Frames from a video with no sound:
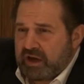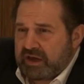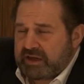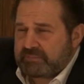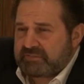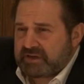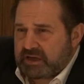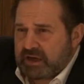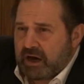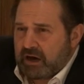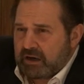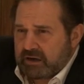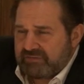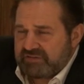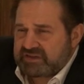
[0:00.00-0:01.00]
why come to
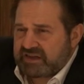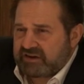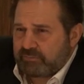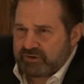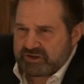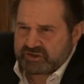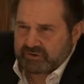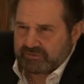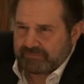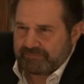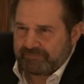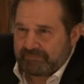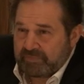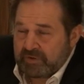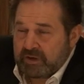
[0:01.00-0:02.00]
Cardiff instead of Bristol?
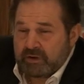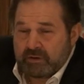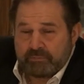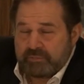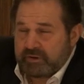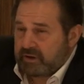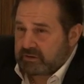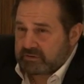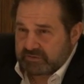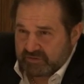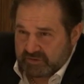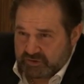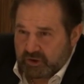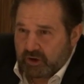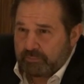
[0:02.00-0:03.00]
Because
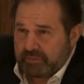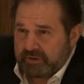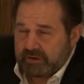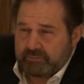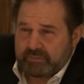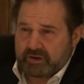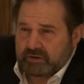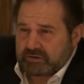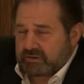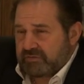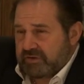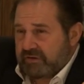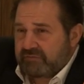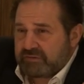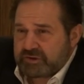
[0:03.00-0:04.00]
of the shopping, because
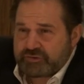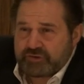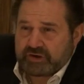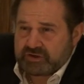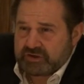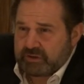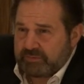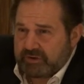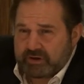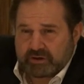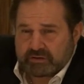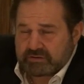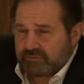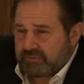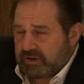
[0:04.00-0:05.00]
of the infrastructure,
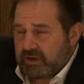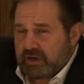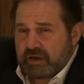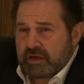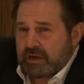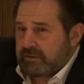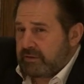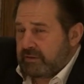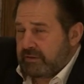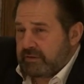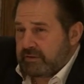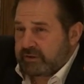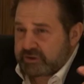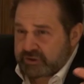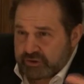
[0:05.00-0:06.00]
because of the
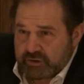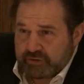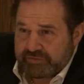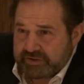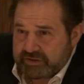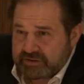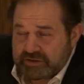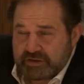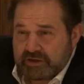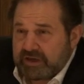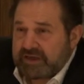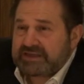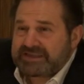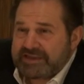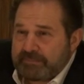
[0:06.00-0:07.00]
service.
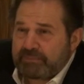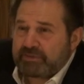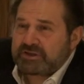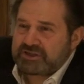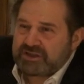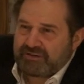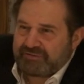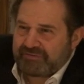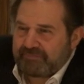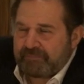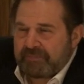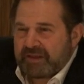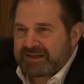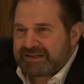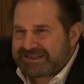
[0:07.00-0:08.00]
It's simple stuff.
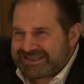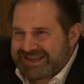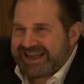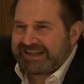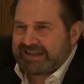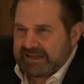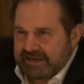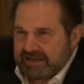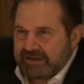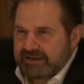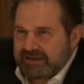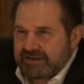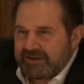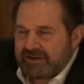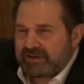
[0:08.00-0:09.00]
Sadly,
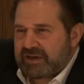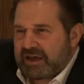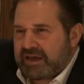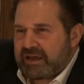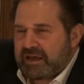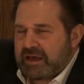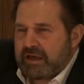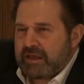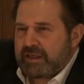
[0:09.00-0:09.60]
the